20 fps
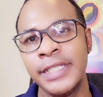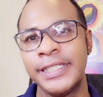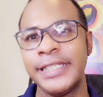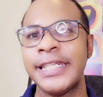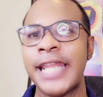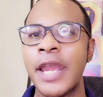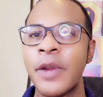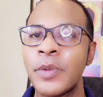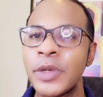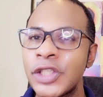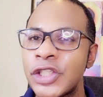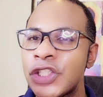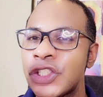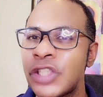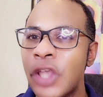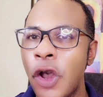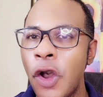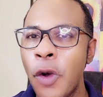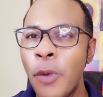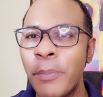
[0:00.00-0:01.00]
See, they were
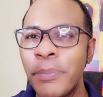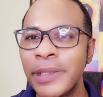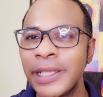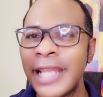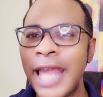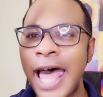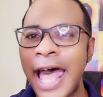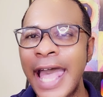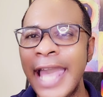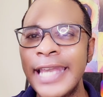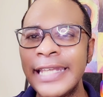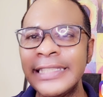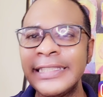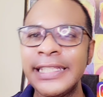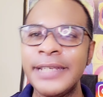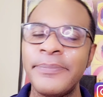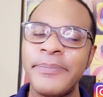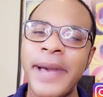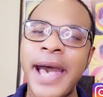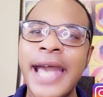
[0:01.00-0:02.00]
so
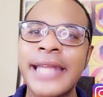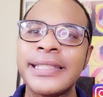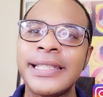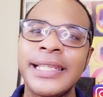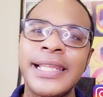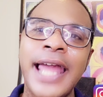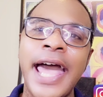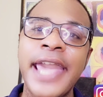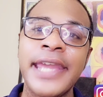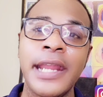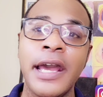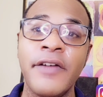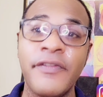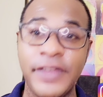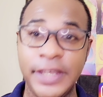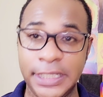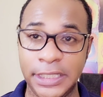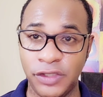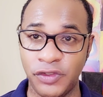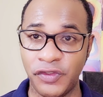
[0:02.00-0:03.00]
blinded by the light
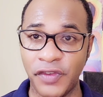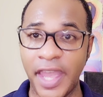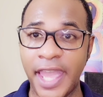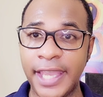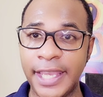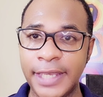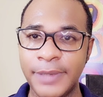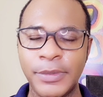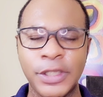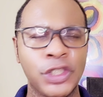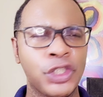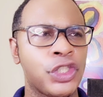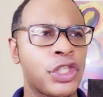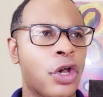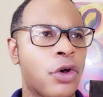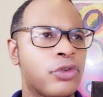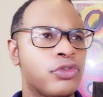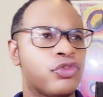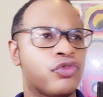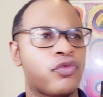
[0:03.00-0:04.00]
of his fame and
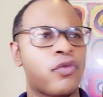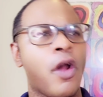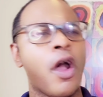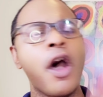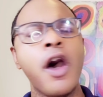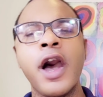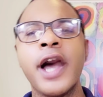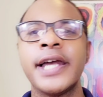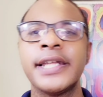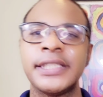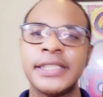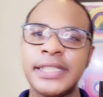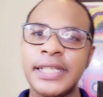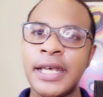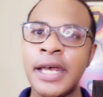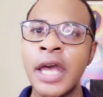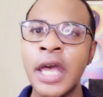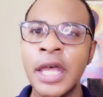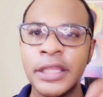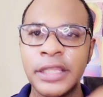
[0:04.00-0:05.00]
so drawn
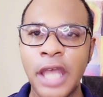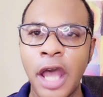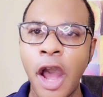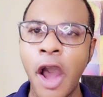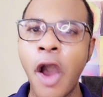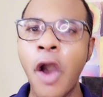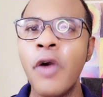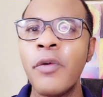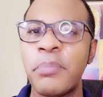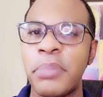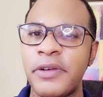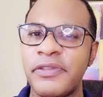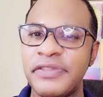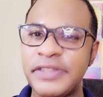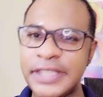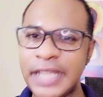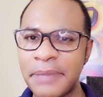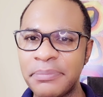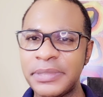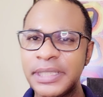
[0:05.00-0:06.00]
to the hope of
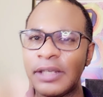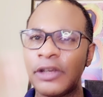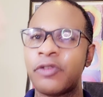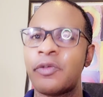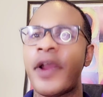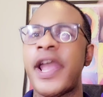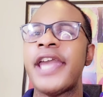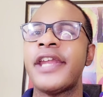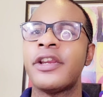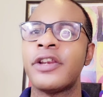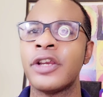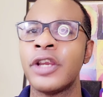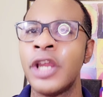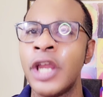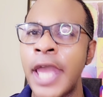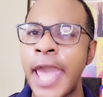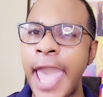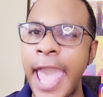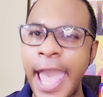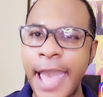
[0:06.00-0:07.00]
something greater
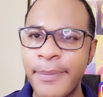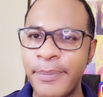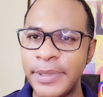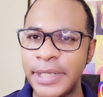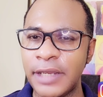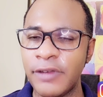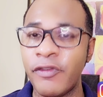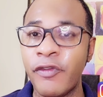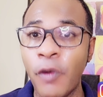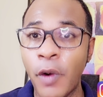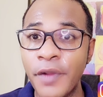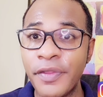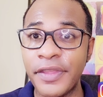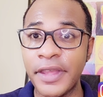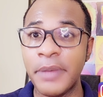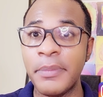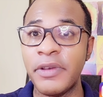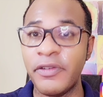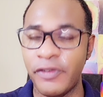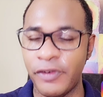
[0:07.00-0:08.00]
happening for
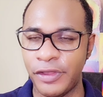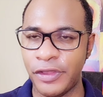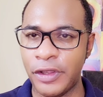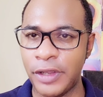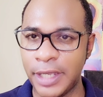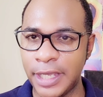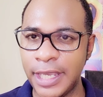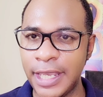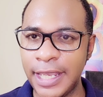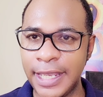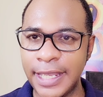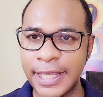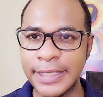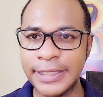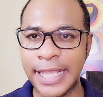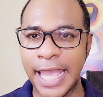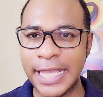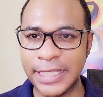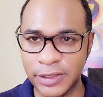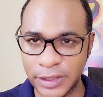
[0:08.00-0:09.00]
them and for their
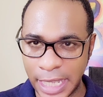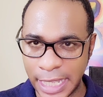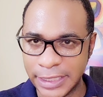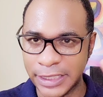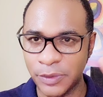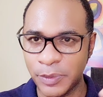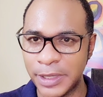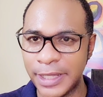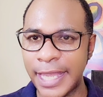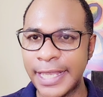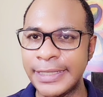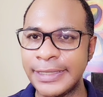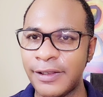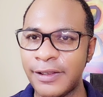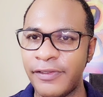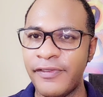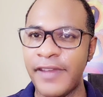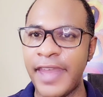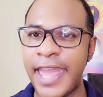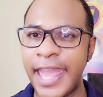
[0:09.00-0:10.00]
kids as, as it relates
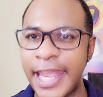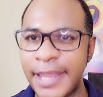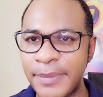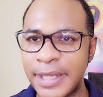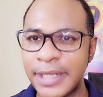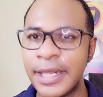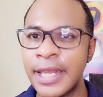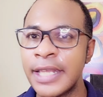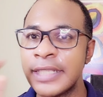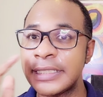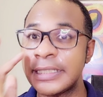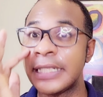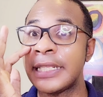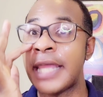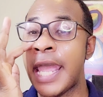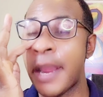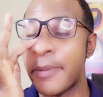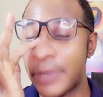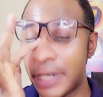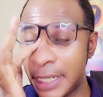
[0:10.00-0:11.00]
to fame and
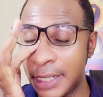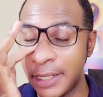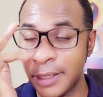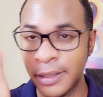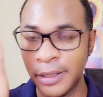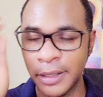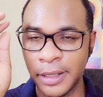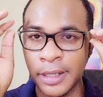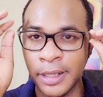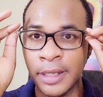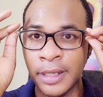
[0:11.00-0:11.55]
celebrity